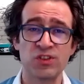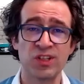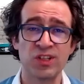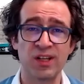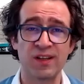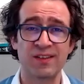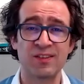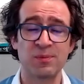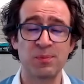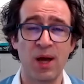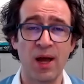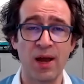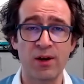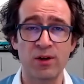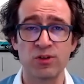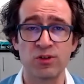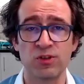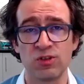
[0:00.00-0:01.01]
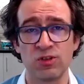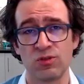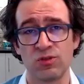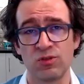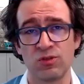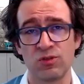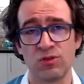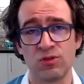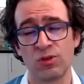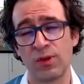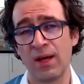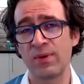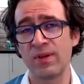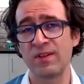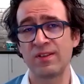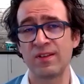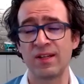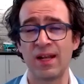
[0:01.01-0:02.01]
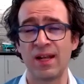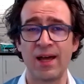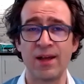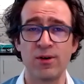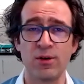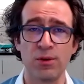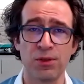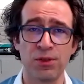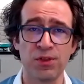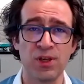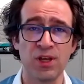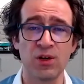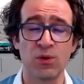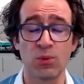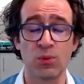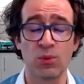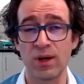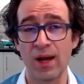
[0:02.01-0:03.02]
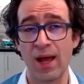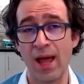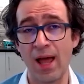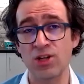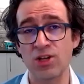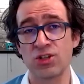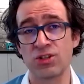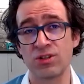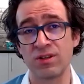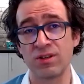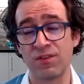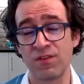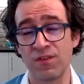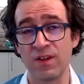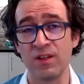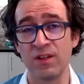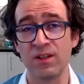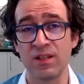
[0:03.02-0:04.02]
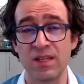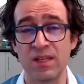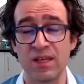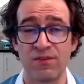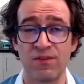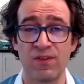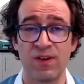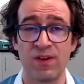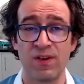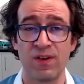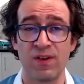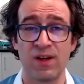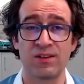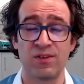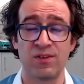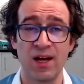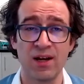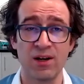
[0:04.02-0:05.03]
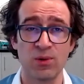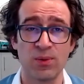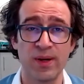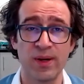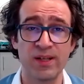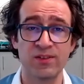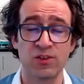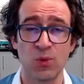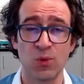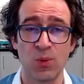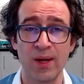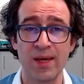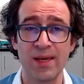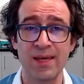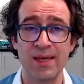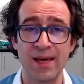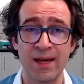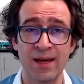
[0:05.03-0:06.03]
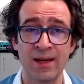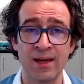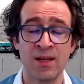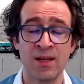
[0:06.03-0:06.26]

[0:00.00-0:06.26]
which is going to expire soon. So for that reason, I don't think we're actually feeling the effects of higher rates quite